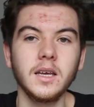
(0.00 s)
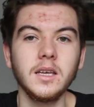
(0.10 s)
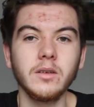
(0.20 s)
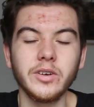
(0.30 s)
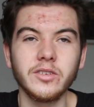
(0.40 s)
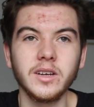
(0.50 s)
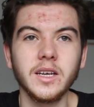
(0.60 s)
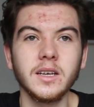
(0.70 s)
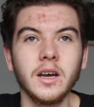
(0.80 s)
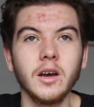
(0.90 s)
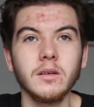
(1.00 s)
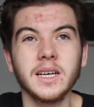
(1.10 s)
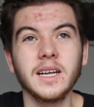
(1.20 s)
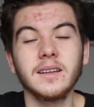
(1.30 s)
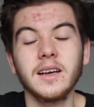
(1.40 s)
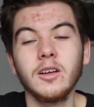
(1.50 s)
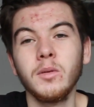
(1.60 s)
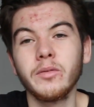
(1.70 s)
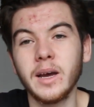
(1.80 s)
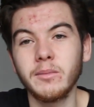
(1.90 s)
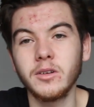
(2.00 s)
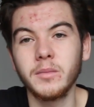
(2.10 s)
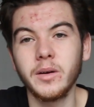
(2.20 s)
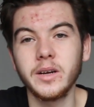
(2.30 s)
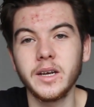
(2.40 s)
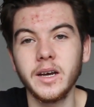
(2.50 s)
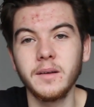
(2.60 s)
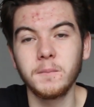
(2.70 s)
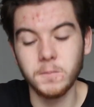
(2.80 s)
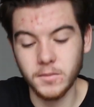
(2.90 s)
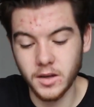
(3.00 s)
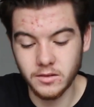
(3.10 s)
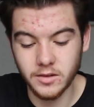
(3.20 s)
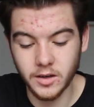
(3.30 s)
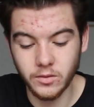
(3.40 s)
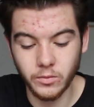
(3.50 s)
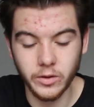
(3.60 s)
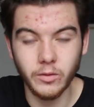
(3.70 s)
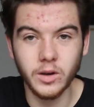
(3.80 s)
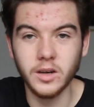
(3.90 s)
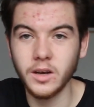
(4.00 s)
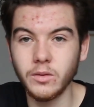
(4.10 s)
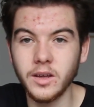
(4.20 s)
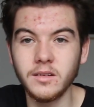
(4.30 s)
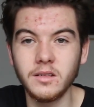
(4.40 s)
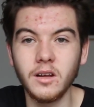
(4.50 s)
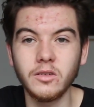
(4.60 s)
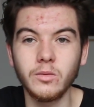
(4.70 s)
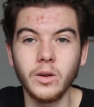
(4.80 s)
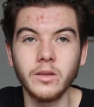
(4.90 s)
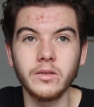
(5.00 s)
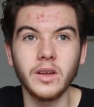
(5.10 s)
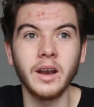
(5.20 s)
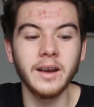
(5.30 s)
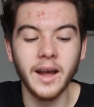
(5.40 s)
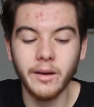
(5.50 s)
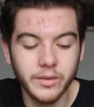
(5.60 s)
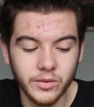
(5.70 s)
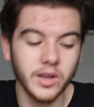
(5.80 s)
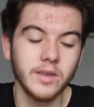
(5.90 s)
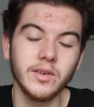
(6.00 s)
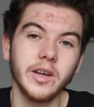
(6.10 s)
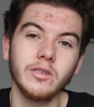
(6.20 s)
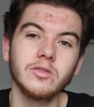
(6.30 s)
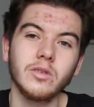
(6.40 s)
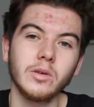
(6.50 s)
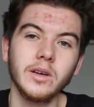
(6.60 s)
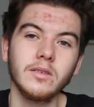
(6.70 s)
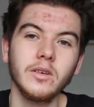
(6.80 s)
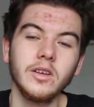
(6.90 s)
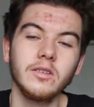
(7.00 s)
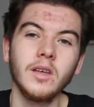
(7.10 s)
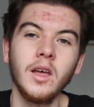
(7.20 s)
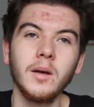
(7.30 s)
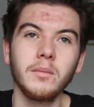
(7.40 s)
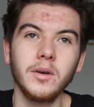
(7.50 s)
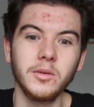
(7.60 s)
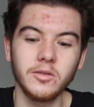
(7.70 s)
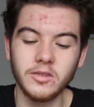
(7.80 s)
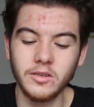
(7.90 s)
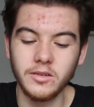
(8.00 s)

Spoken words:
he originally only had the help of Captain America, and so we already know that he's lost once, and now he's not even at his strongest, so he's pretty much